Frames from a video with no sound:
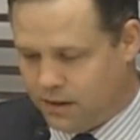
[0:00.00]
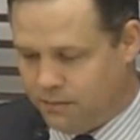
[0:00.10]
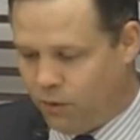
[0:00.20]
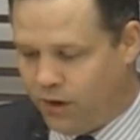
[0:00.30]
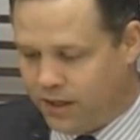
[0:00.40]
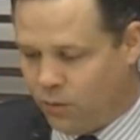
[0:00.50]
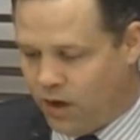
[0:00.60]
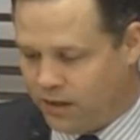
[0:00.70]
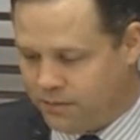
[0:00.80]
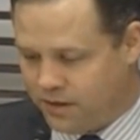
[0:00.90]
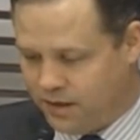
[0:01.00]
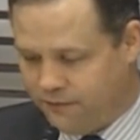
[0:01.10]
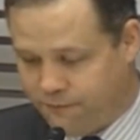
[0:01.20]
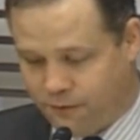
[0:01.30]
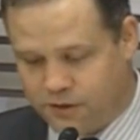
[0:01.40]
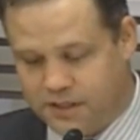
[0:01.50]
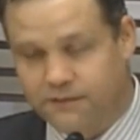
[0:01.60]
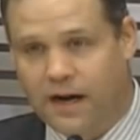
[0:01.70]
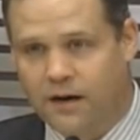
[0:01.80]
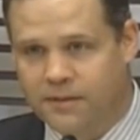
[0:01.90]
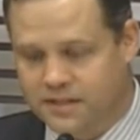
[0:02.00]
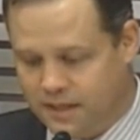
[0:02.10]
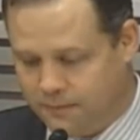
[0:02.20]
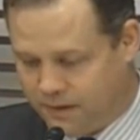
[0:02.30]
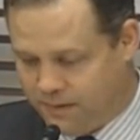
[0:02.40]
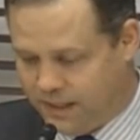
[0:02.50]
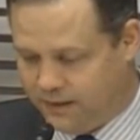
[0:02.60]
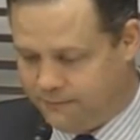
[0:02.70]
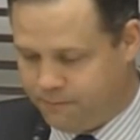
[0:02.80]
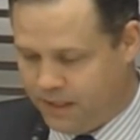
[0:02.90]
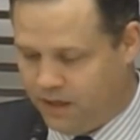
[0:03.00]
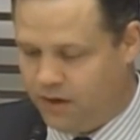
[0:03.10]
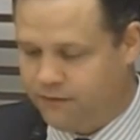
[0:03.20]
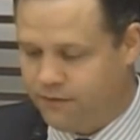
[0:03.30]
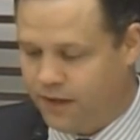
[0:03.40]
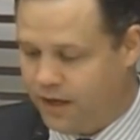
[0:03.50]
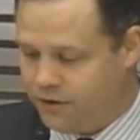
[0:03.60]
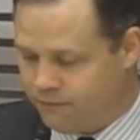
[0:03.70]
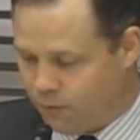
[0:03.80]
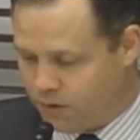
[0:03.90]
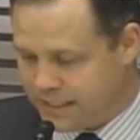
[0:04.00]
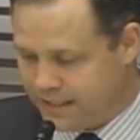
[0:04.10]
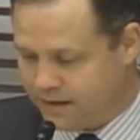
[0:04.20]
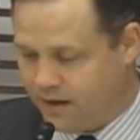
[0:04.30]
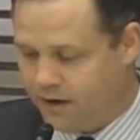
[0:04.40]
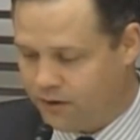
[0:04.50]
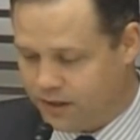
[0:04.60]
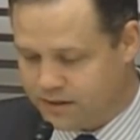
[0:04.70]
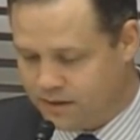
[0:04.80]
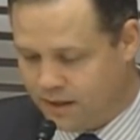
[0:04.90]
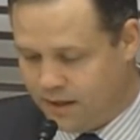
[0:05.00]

Good morning and welcome to the first Environment Subcommittee hearing for the 114th Congress.